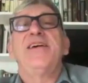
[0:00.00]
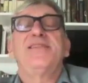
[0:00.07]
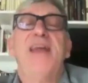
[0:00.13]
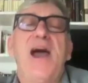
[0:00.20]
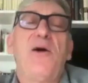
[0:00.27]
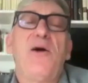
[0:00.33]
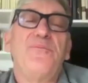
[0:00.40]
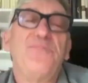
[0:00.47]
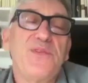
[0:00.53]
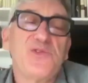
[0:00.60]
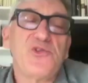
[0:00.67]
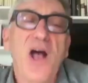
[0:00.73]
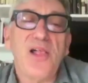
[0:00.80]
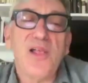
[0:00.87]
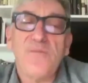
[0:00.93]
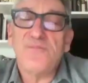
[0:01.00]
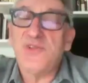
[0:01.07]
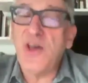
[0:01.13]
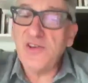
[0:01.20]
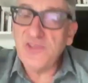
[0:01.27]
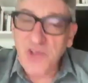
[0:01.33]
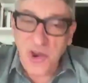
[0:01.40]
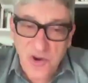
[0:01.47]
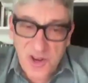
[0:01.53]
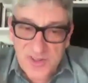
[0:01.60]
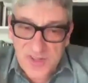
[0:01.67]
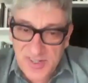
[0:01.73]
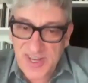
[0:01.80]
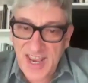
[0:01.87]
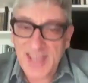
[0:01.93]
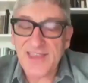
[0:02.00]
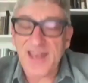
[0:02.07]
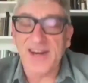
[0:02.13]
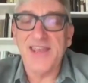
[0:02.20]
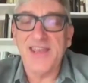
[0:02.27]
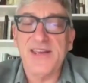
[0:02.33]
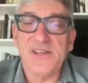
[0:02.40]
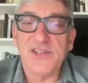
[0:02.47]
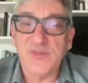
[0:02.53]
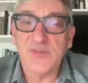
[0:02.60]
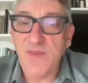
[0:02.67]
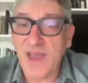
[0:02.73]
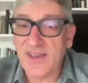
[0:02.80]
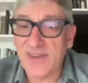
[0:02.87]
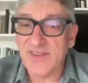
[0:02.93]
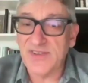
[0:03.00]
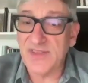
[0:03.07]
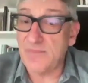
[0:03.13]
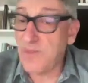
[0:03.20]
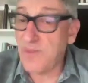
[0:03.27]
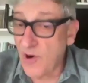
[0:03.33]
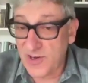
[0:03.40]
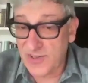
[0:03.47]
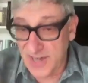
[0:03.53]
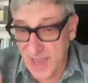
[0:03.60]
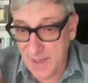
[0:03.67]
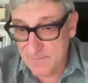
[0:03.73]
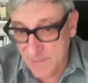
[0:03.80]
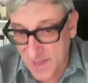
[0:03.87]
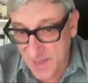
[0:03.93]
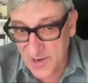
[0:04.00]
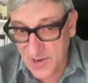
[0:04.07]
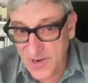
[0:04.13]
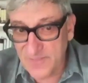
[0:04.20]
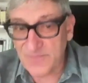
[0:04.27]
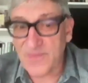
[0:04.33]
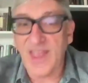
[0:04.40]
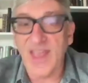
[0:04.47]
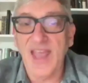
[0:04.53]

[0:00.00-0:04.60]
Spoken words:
Now, Trollope does go on to say that he expects the park to get better,